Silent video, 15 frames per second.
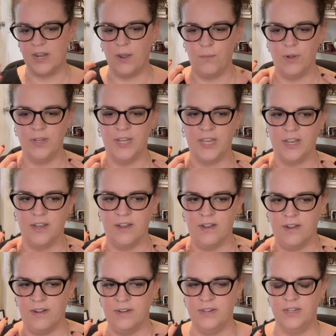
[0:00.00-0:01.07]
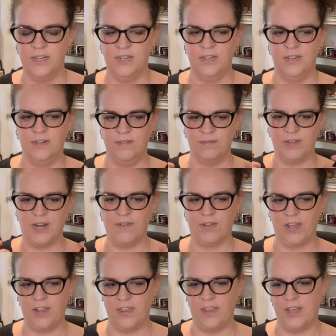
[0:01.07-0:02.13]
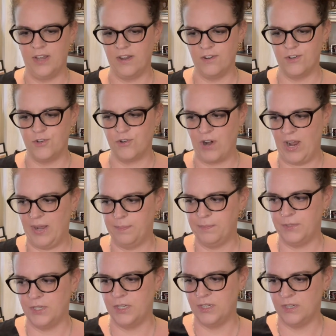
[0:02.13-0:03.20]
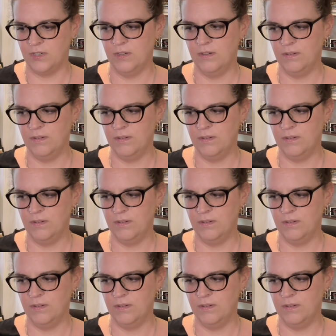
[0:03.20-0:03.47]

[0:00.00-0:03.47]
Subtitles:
I want like a kind of like a thick strapped,